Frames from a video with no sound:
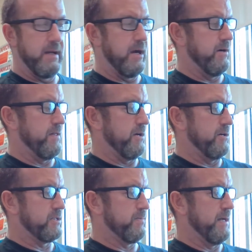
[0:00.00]
area that you're
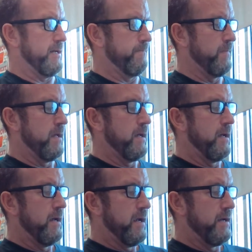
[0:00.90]
explaining.
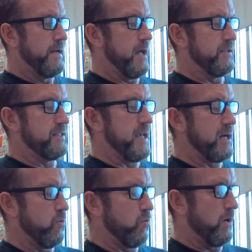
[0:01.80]
Now, the
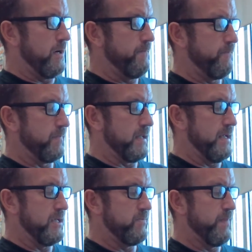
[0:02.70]
second one
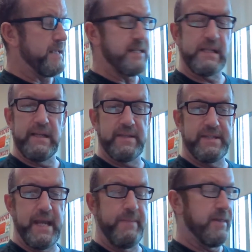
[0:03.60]
is basically the
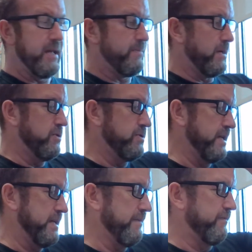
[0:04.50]
same thing, but using
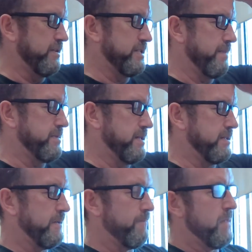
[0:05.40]
a different
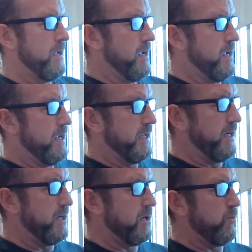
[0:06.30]
substance.
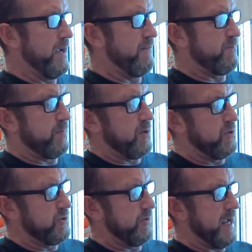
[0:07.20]
Here we have
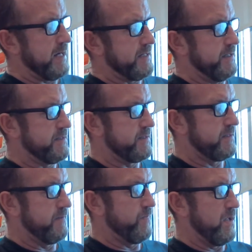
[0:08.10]
proposed reactants
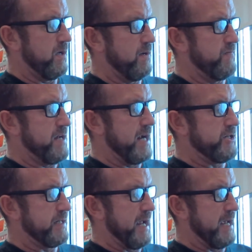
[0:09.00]
of
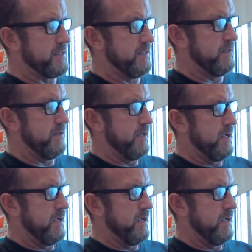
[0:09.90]
nitric acid,